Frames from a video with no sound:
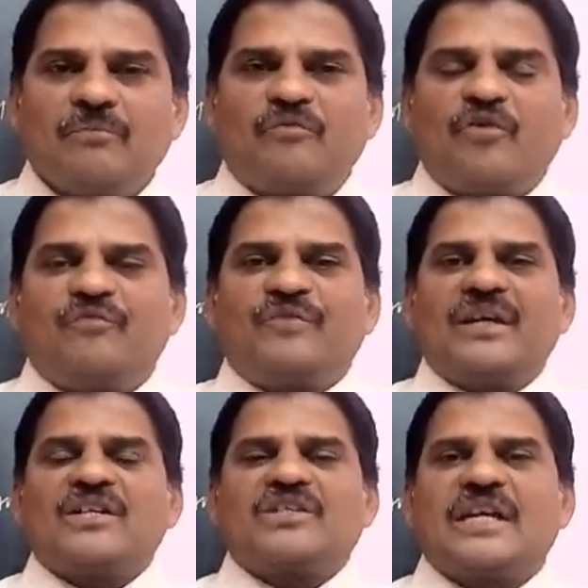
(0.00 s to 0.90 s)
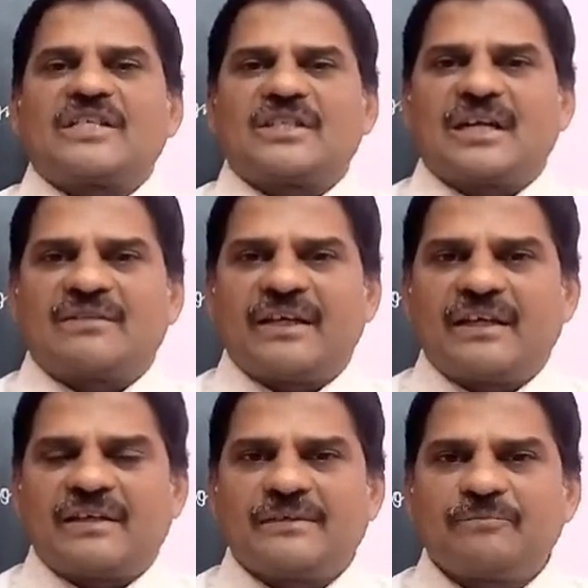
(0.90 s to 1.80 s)
15 states are
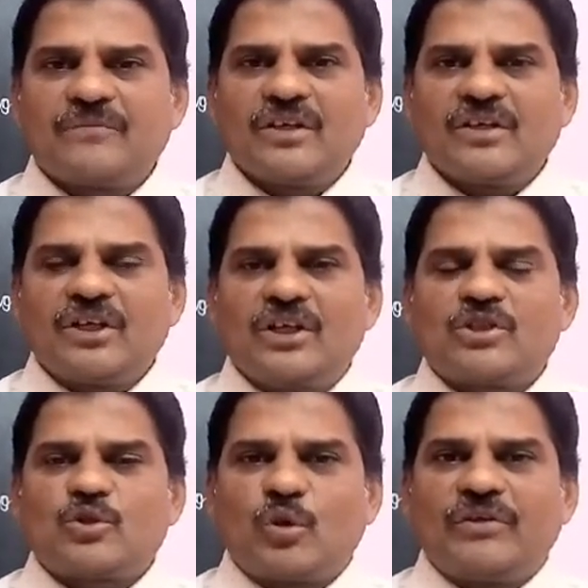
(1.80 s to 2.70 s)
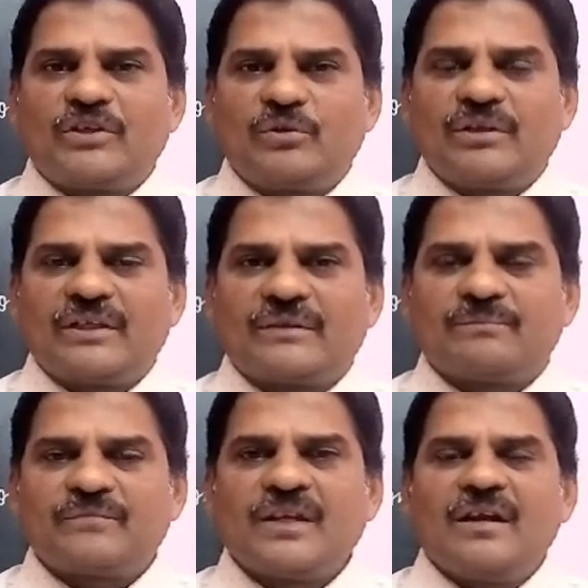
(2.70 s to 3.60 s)
there in Soviet Union,
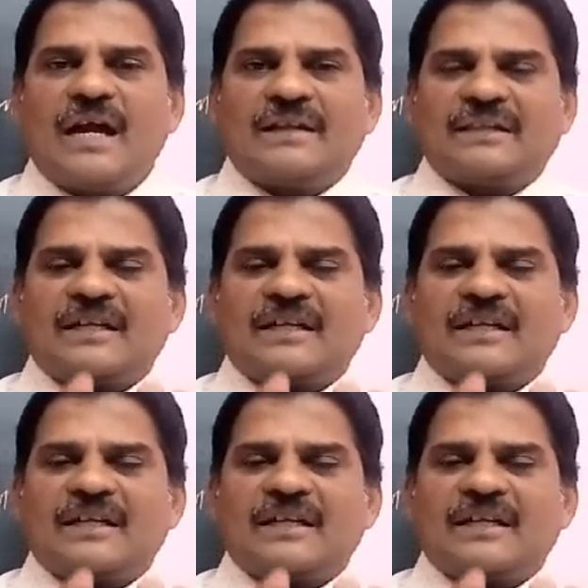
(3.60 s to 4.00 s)
and the